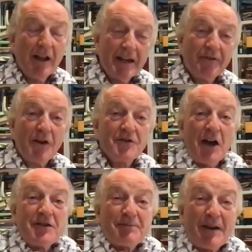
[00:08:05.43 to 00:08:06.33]
If those
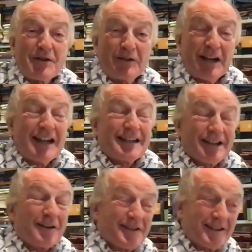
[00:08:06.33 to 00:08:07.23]
own special yeasts
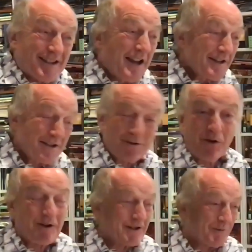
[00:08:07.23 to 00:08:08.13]
aren't as
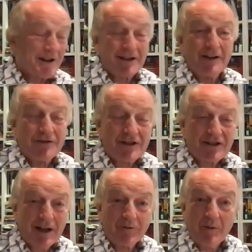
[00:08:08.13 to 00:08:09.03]
strong as the ones that have just
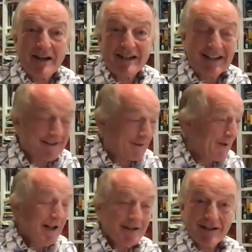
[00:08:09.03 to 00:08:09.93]
come from Essex or
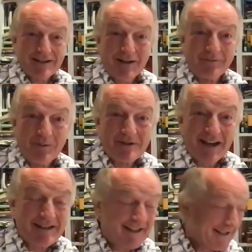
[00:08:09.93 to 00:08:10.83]
just come from
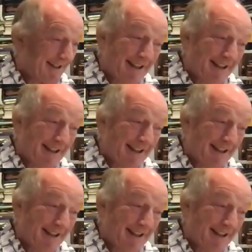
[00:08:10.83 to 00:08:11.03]
Sussex,